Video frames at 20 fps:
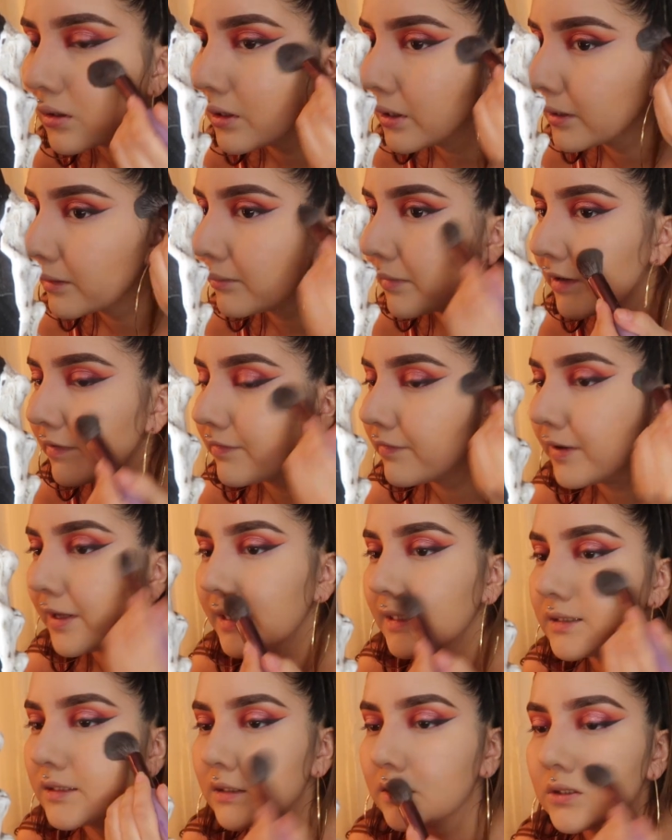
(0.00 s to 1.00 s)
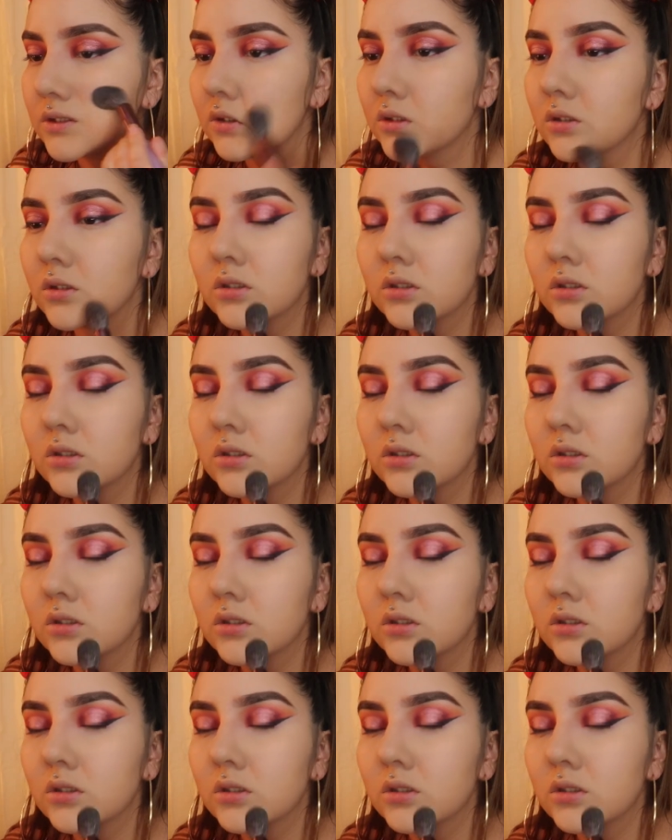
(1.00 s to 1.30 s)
Like, my face is